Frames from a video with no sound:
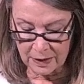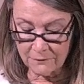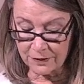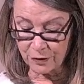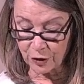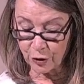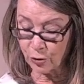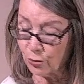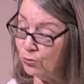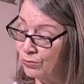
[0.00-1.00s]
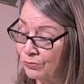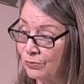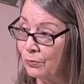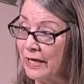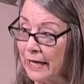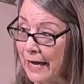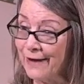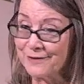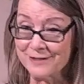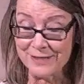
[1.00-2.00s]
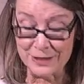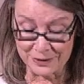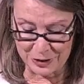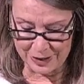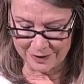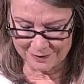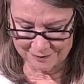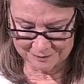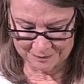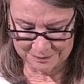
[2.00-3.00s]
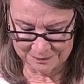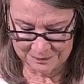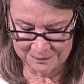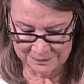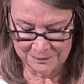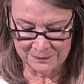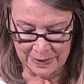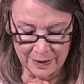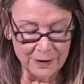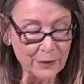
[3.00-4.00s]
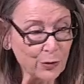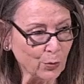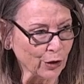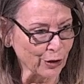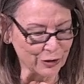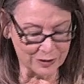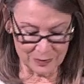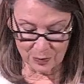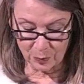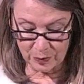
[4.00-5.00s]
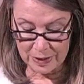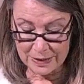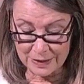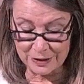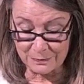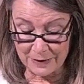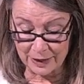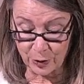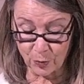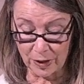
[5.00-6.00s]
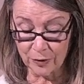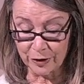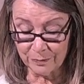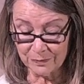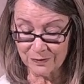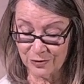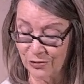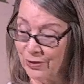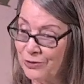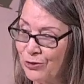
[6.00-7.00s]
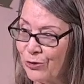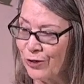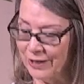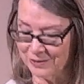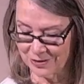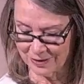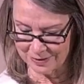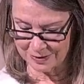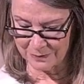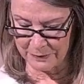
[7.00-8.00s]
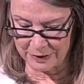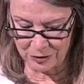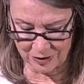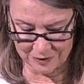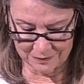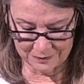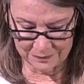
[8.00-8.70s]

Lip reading: even though we can't see it yet. In other words, we need to make it welcome to enter into this dimension,